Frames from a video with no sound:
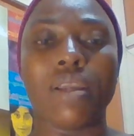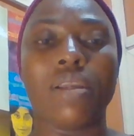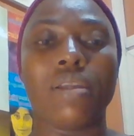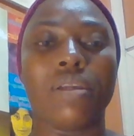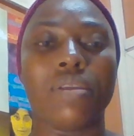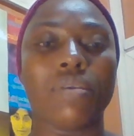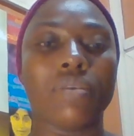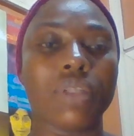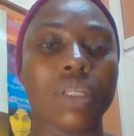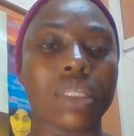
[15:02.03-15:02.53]

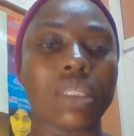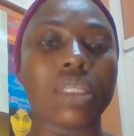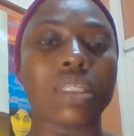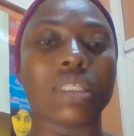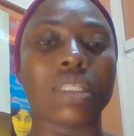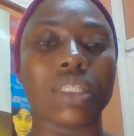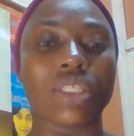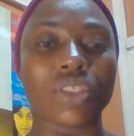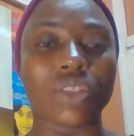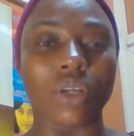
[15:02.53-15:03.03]

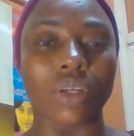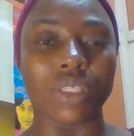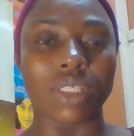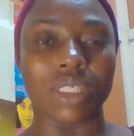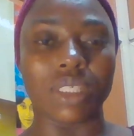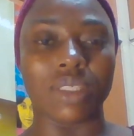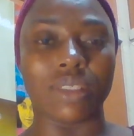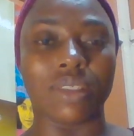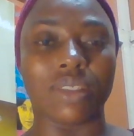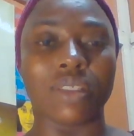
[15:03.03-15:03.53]
It is
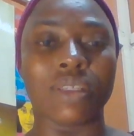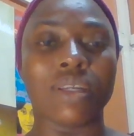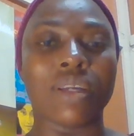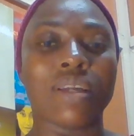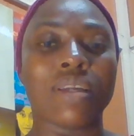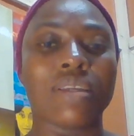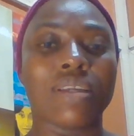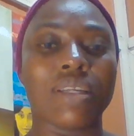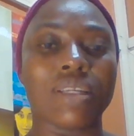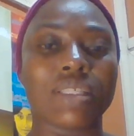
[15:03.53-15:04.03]
shortened.
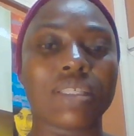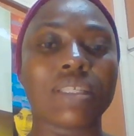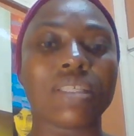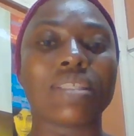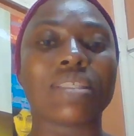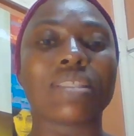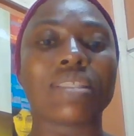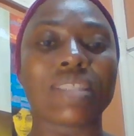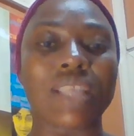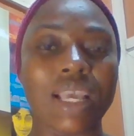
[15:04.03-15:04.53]
It
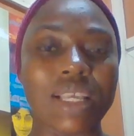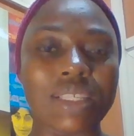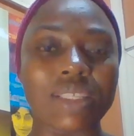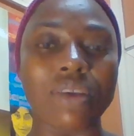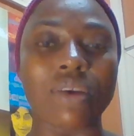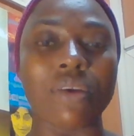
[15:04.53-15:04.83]
is test